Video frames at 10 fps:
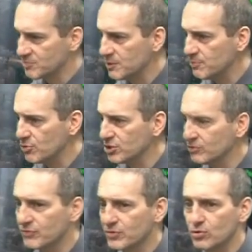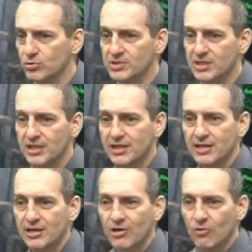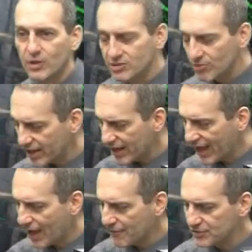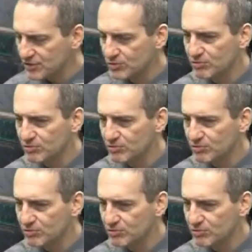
People confuse what do I have to do